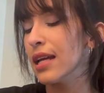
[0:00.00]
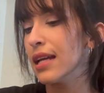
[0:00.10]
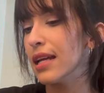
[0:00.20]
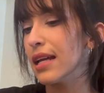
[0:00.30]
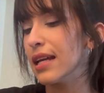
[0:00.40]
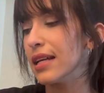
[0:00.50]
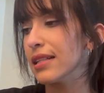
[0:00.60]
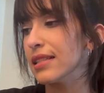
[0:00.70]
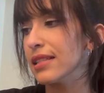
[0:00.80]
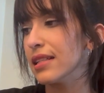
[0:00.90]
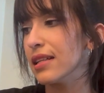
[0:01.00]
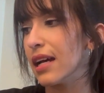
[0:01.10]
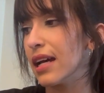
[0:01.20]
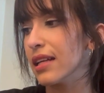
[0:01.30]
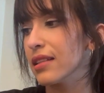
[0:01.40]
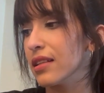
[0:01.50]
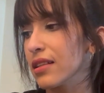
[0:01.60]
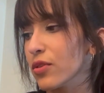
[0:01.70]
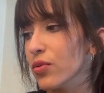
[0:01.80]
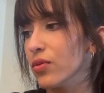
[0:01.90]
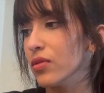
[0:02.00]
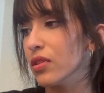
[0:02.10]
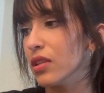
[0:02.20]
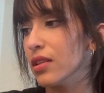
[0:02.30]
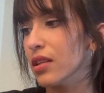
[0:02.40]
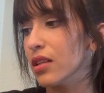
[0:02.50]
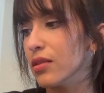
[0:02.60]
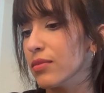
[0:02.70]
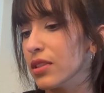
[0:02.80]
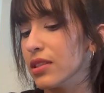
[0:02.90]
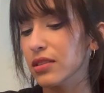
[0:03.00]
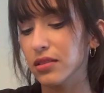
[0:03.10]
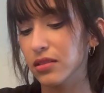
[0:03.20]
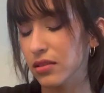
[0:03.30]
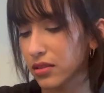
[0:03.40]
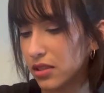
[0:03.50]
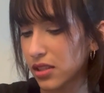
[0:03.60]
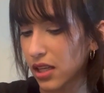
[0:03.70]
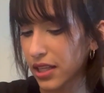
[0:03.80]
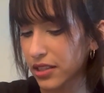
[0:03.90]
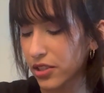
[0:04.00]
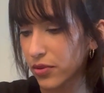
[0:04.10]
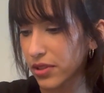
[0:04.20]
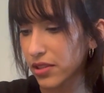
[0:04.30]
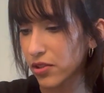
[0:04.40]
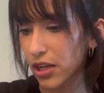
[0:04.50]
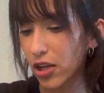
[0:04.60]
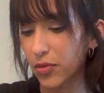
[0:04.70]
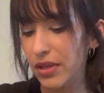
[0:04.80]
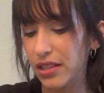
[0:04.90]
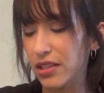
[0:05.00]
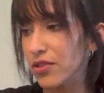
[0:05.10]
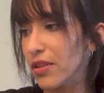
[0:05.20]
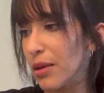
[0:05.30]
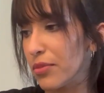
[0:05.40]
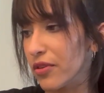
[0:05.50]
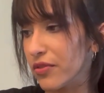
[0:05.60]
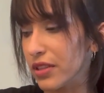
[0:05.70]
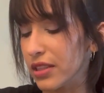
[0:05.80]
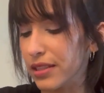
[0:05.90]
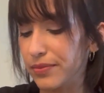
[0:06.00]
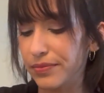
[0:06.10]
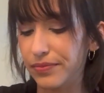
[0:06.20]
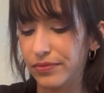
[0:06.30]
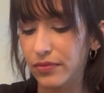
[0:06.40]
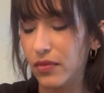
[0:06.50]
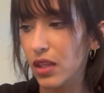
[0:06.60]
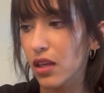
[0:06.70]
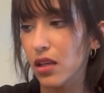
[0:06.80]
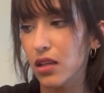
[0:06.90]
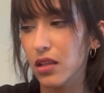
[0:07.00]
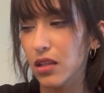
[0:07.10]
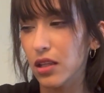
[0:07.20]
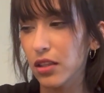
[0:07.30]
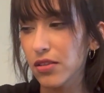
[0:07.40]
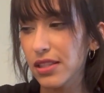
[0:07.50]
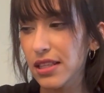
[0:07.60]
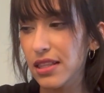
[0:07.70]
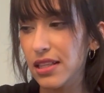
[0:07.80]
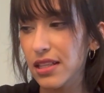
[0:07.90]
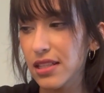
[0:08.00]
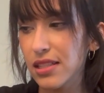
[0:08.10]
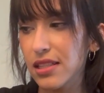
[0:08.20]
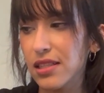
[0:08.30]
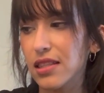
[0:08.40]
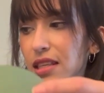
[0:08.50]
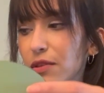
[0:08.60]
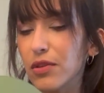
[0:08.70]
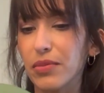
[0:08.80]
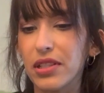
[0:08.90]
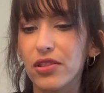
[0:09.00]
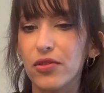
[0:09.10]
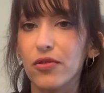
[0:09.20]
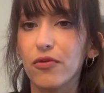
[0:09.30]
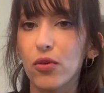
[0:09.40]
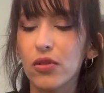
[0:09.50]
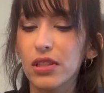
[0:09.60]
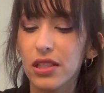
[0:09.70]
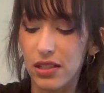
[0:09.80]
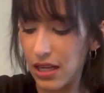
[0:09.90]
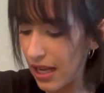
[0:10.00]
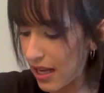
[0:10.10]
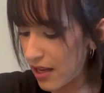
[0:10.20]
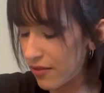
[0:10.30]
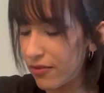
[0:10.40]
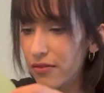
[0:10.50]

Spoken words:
and add a cool design to it. So how am I gonna do that perfectly? It looks like the easiest thing would be to fold it in half